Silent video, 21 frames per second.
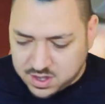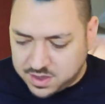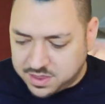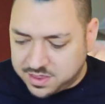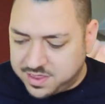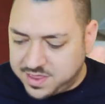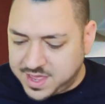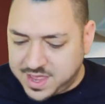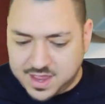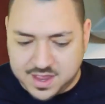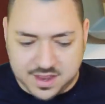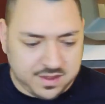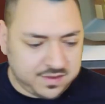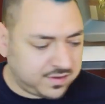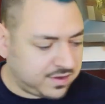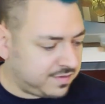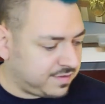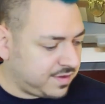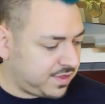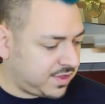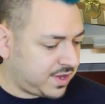That is
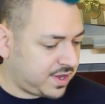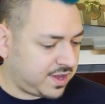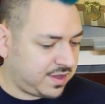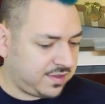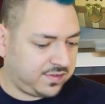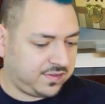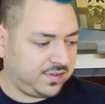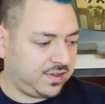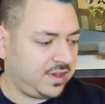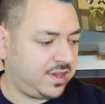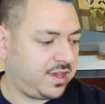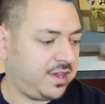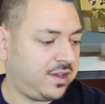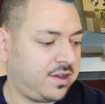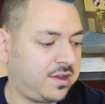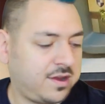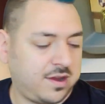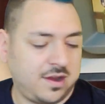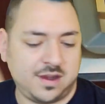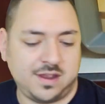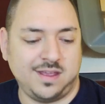everything I see
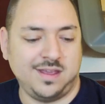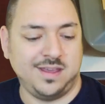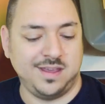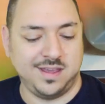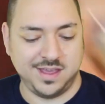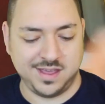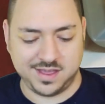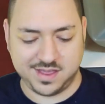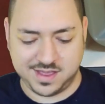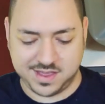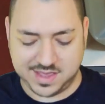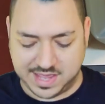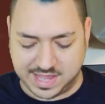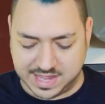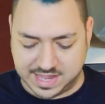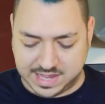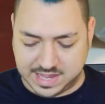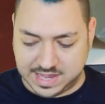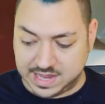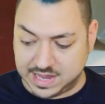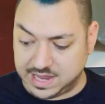here
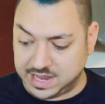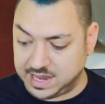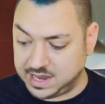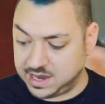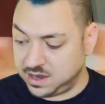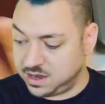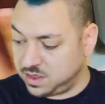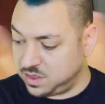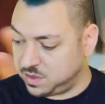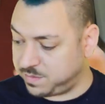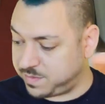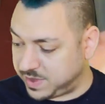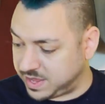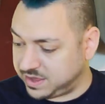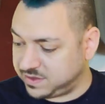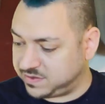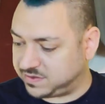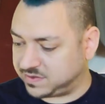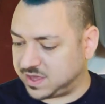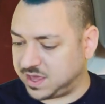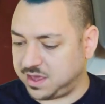in the
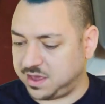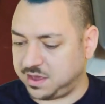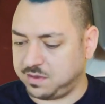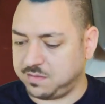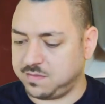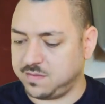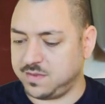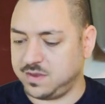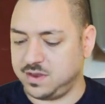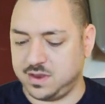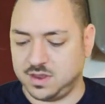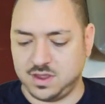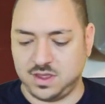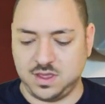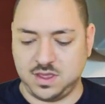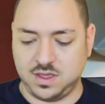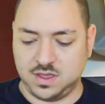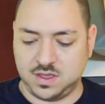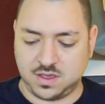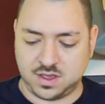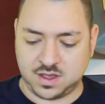base game.
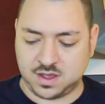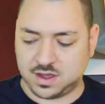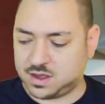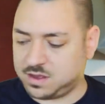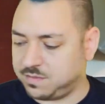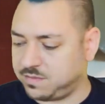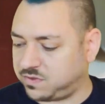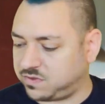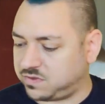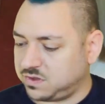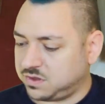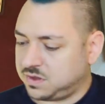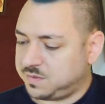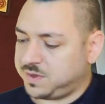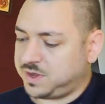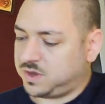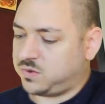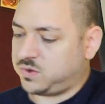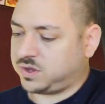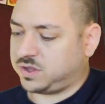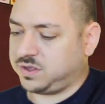So let me
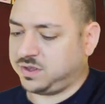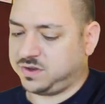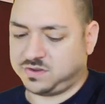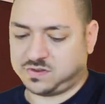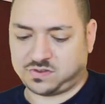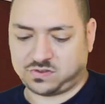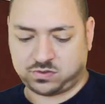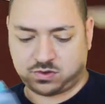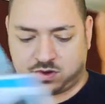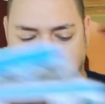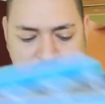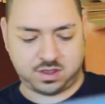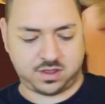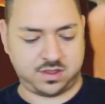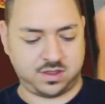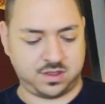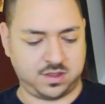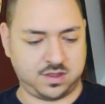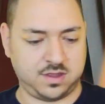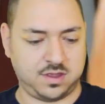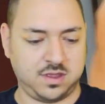quickly just sort of
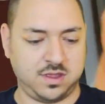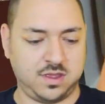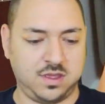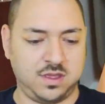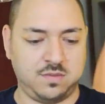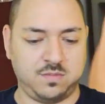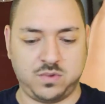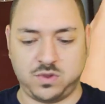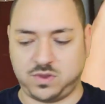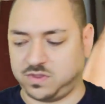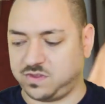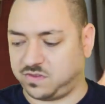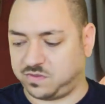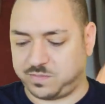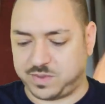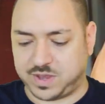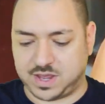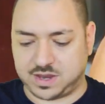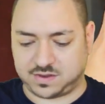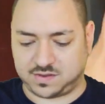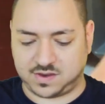put this
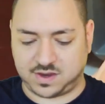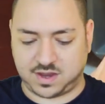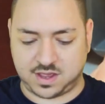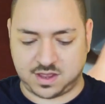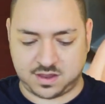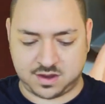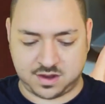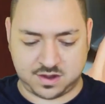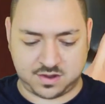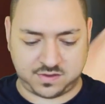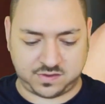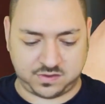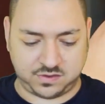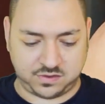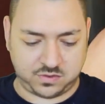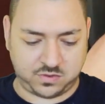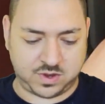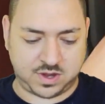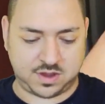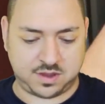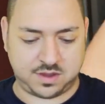back together
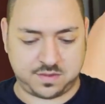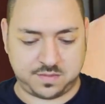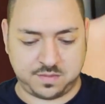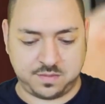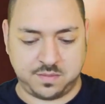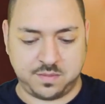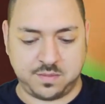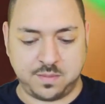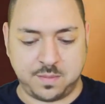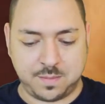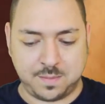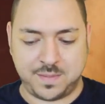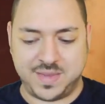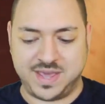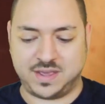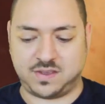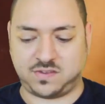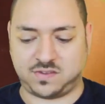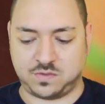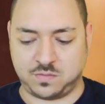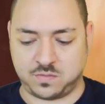to make
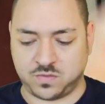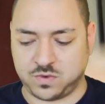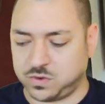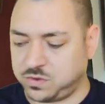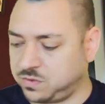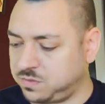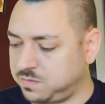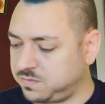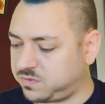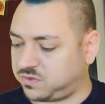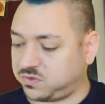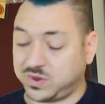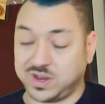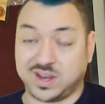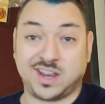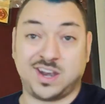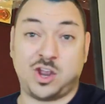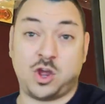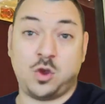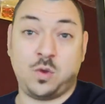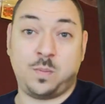some room so I
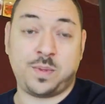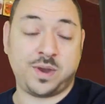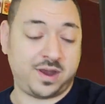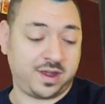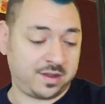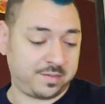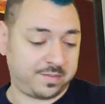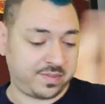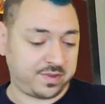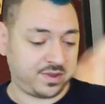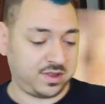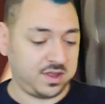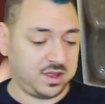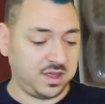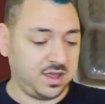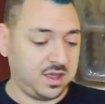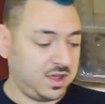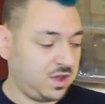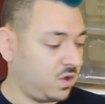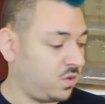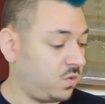can open up
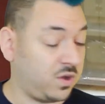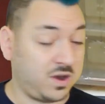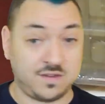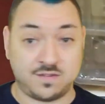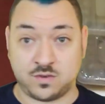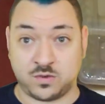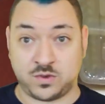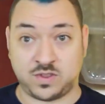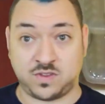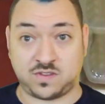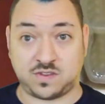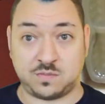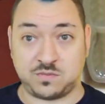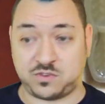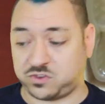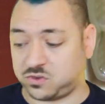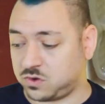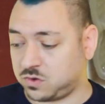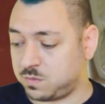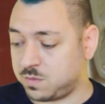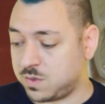whatever ones I'm
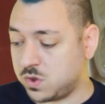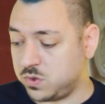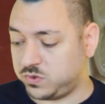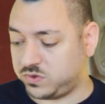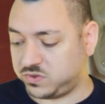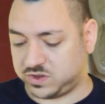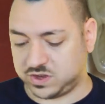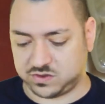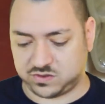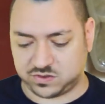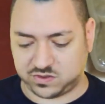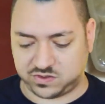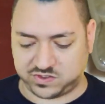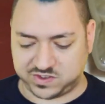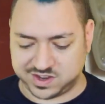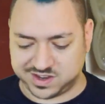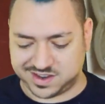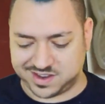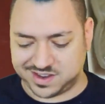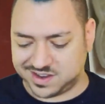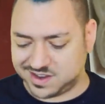sure most interested
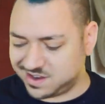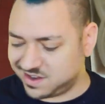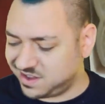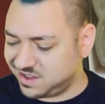in.